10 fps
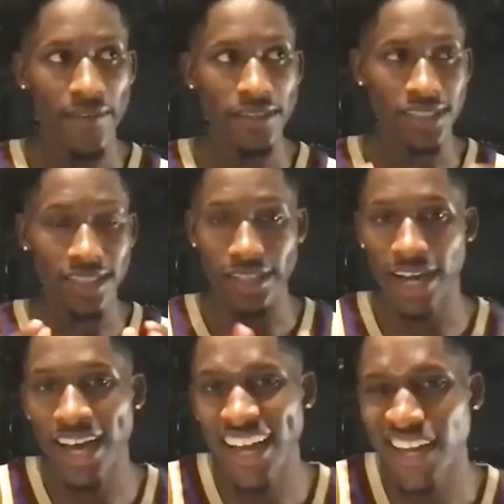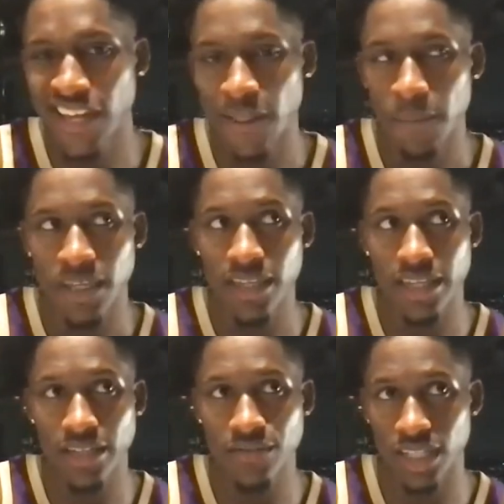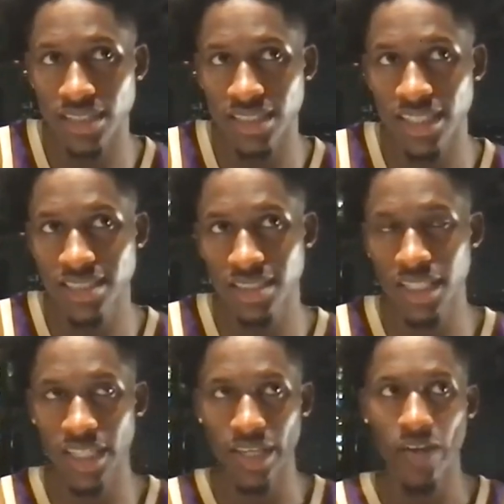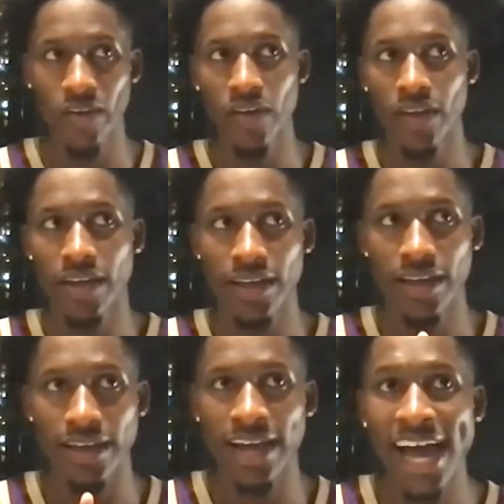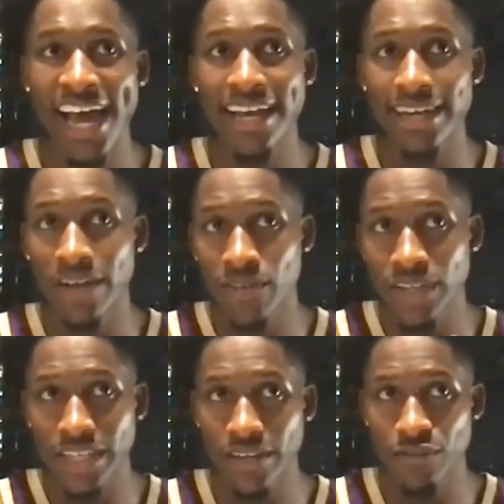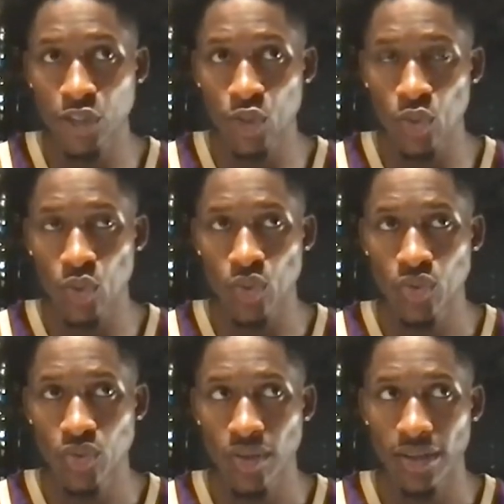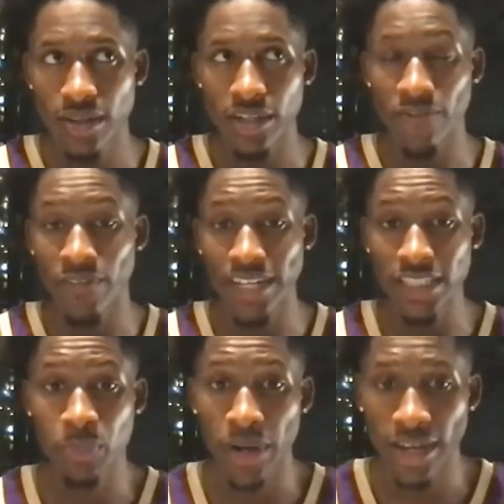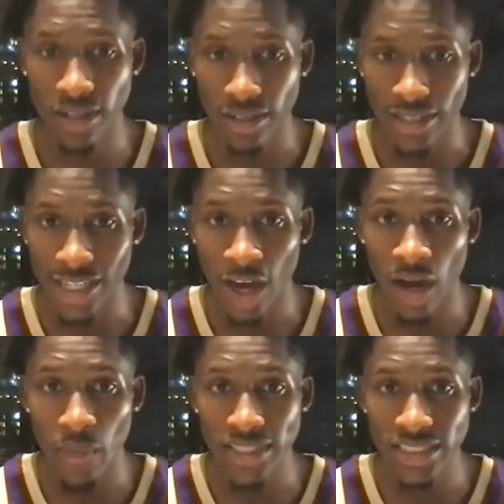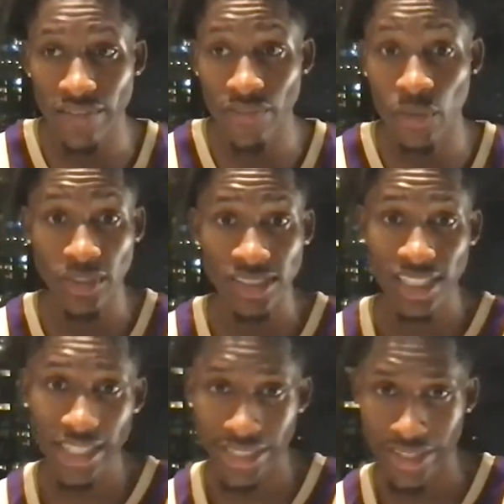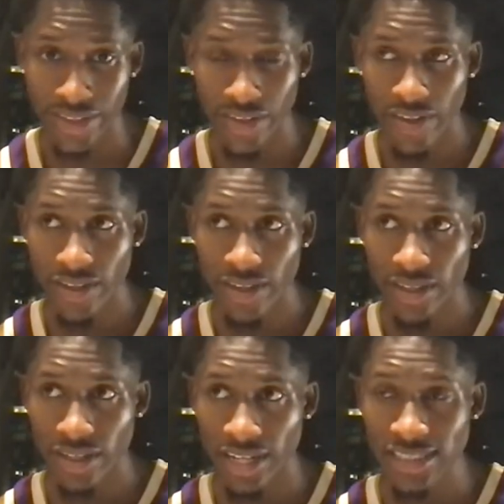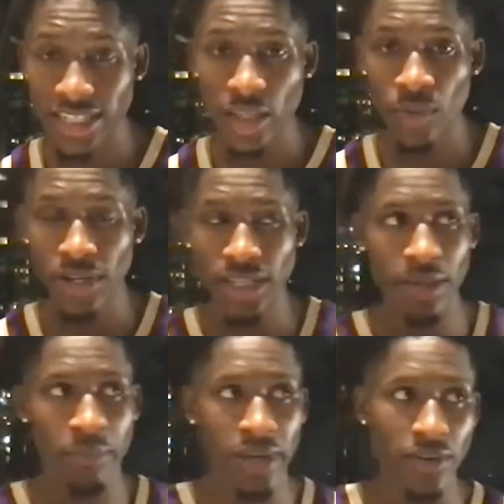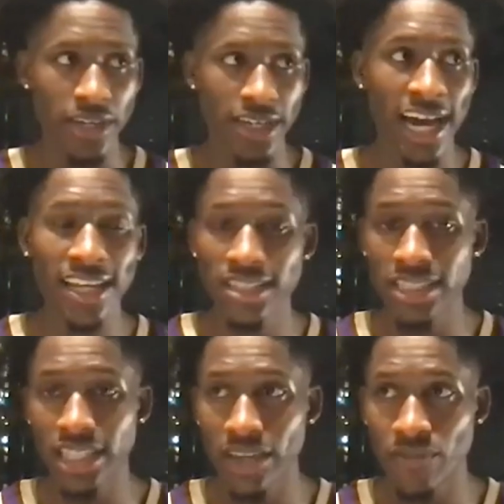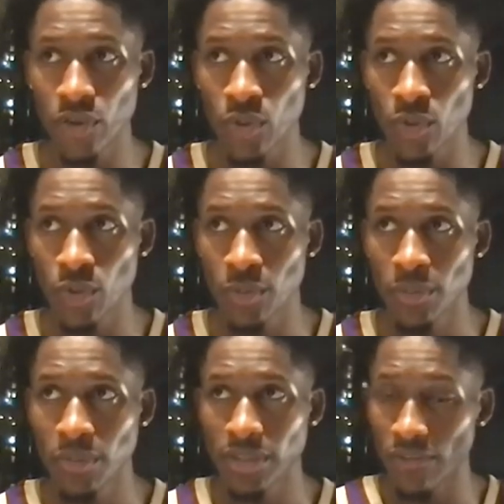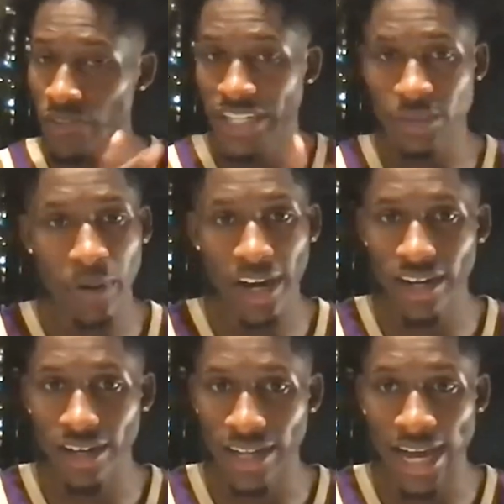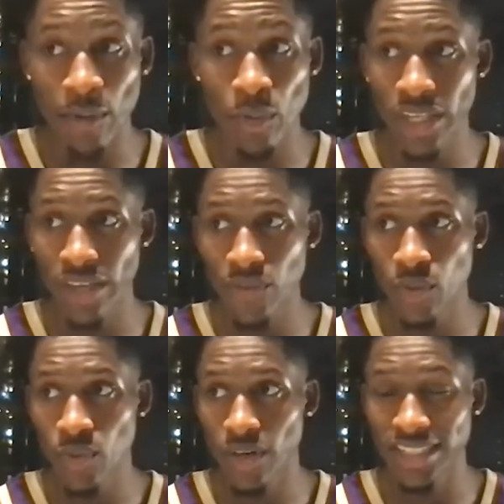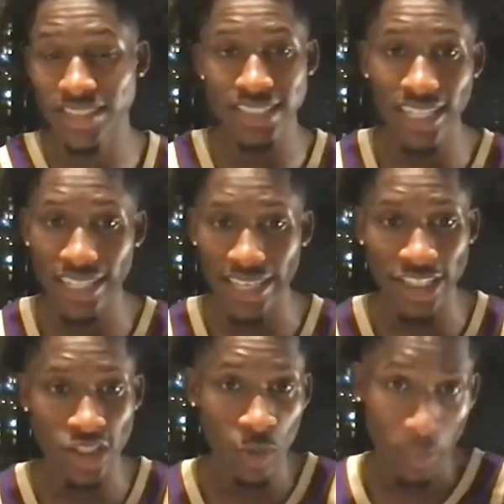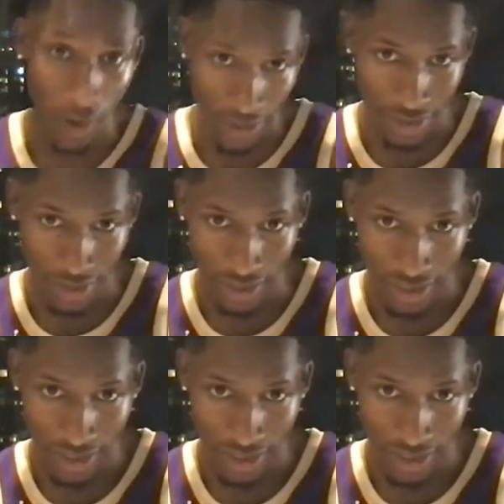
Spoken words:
See, God, he gives, see, this is the thing. God never gives you the finished product. He always gives you a seed. Let's say you want to get married. God doesn't give you the finished product. God will give you a seed as your partner,